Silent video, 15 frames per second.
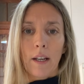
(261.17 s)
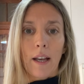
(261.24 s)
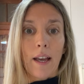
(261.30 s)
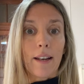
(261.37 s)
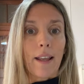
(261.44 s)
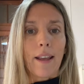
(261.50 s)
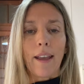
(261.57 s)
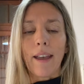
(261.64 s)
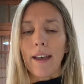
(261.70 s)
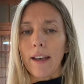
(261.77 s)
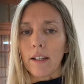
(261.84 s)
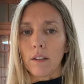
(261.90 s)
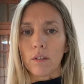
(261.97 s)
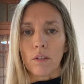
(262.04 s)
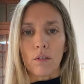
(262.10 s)
and I
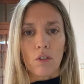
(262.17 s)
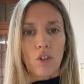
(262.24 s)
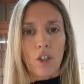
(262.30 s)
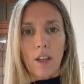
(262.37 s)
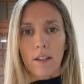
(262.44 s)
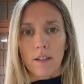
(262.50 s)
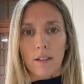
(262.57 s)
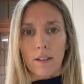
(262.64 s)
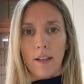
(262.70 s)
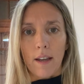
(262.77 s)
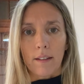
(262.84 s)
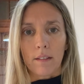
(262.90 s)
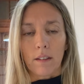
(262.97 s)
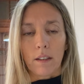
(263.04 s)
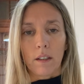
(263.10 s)
cannot change that.